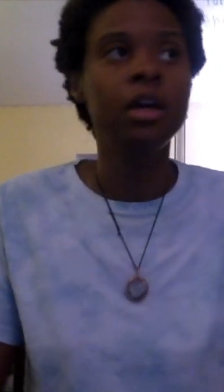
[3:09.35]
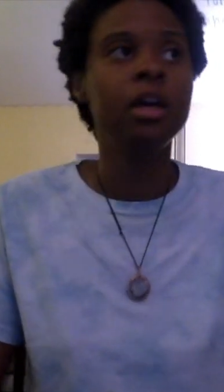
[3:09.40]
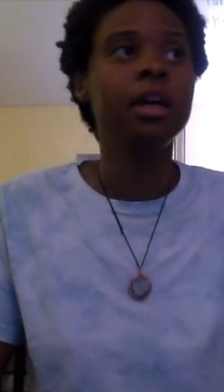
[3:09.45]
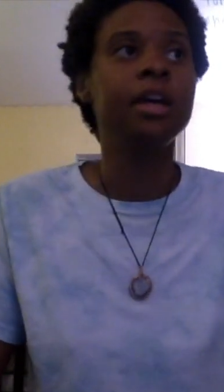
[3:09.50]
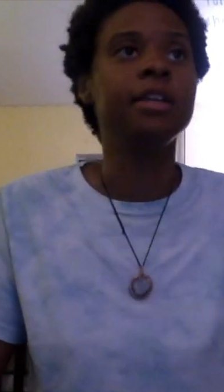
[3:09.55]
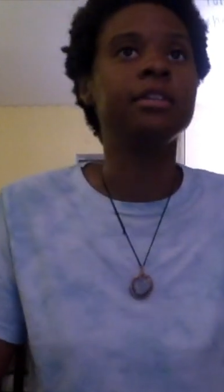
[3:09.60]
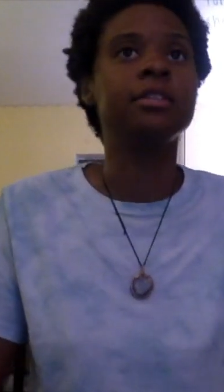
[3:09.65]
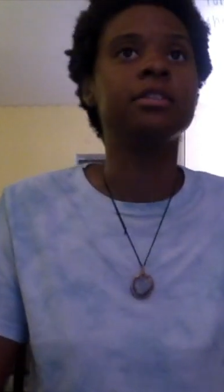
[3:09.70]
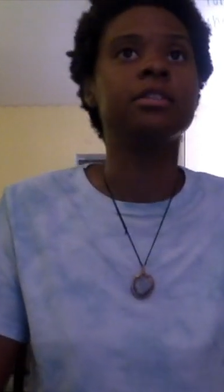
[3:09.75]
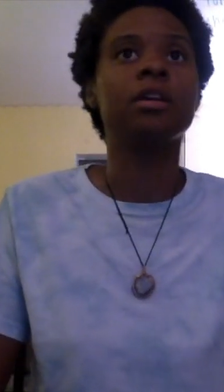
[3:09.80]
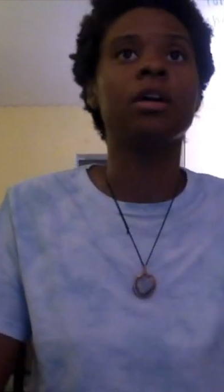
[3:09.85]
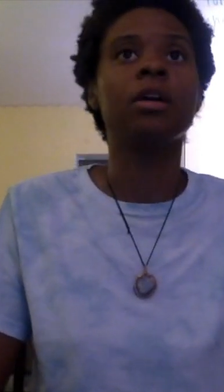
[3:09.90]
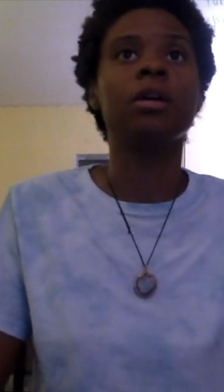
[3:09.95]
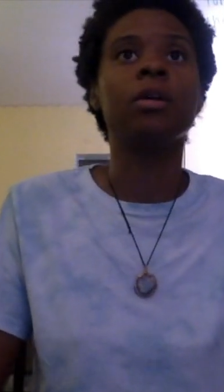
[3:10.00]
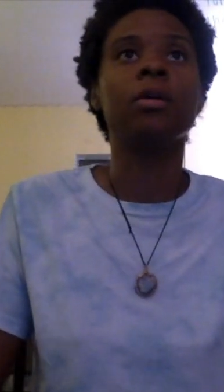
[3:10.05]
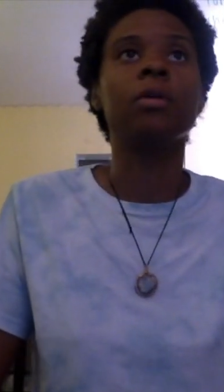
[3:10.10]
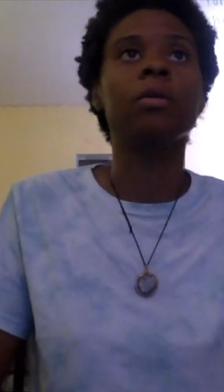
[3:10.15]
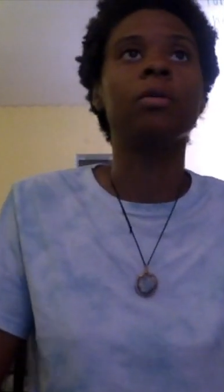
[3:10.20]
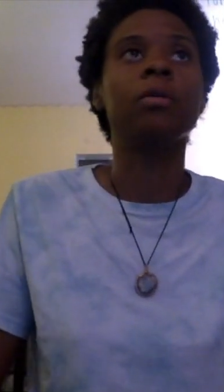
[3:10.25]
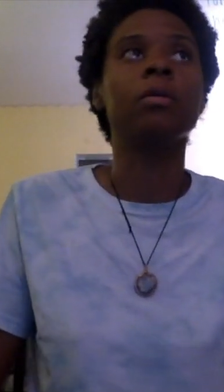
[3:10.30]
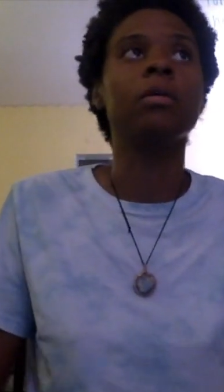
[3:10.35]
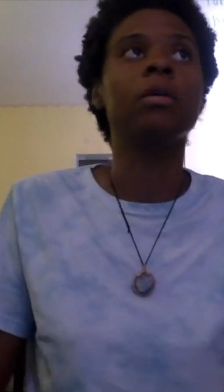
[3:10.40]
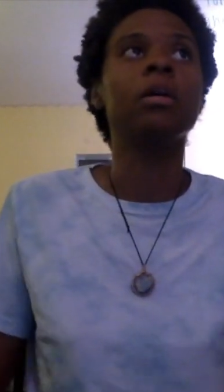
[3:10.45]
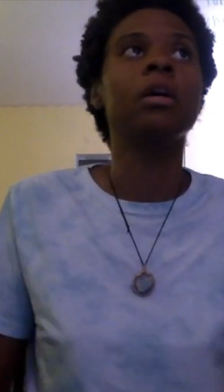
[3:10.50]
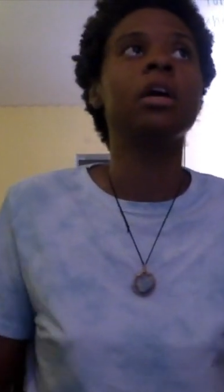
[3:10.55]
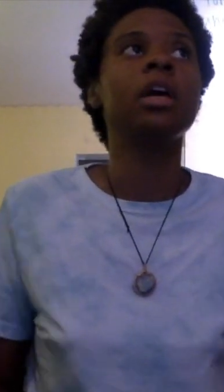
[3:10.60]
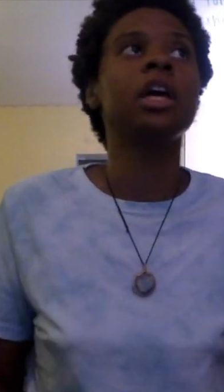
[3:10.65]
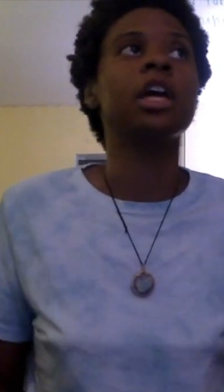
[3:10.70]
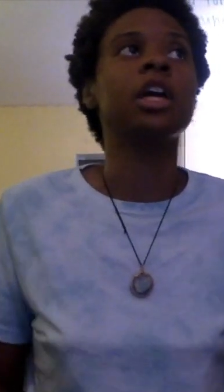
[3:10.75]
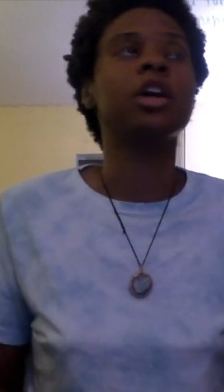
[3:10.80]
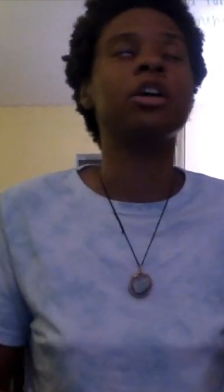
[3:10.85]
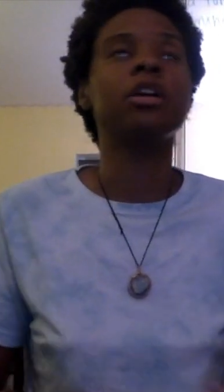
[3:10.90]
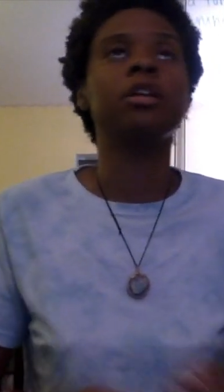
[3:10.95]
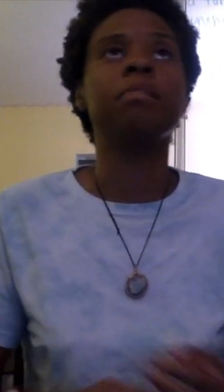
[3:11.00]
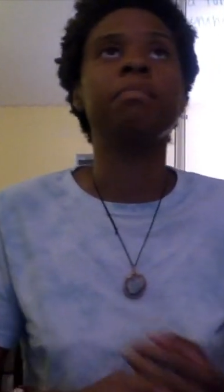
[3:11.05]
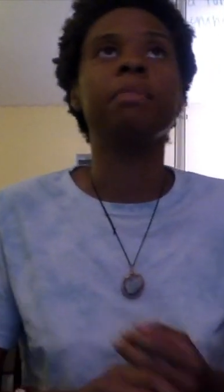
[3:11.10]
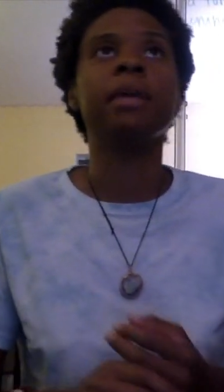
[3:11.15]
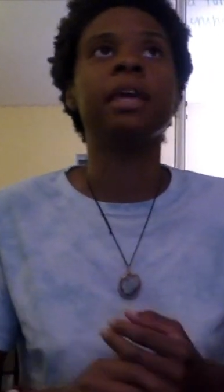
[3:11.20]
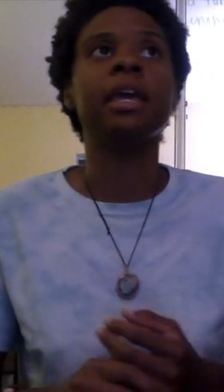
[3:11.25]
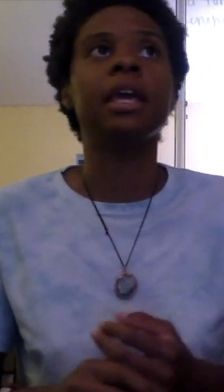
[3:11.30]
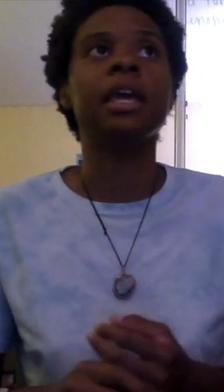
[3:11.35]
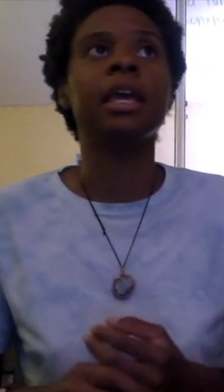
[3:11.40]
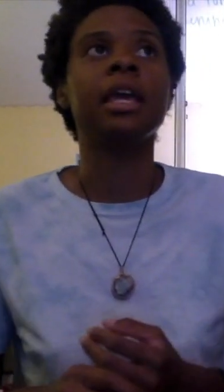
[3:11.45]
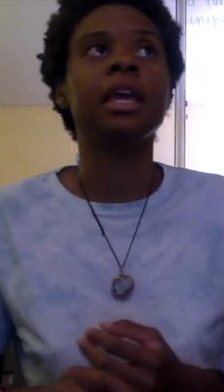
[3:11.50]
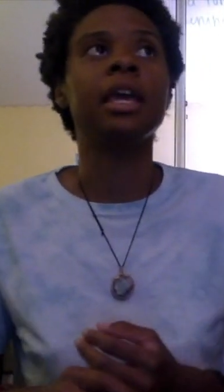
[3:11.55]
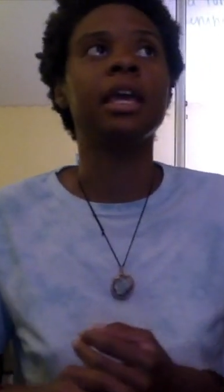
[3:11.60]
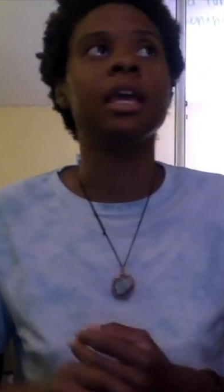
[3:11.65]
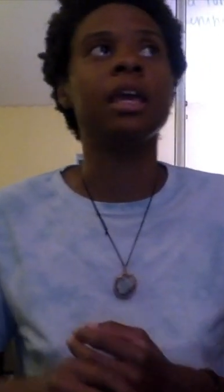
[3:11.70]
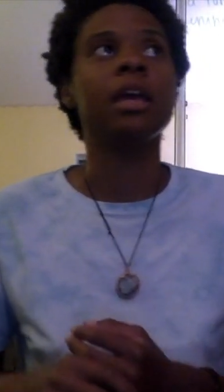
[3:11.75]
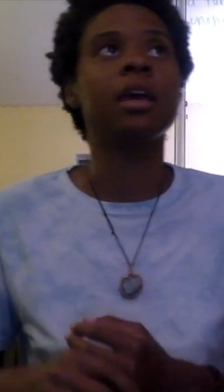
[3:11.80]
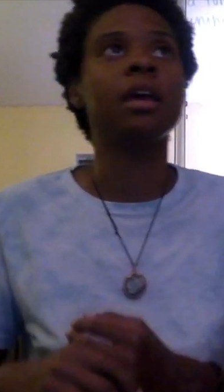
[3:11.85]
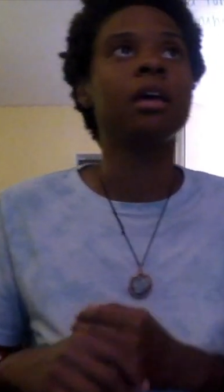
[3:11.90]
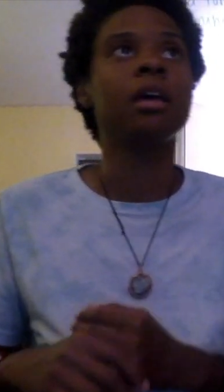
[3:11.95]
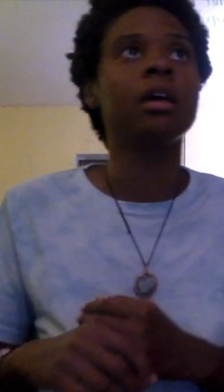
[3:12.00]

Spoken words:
And so it could be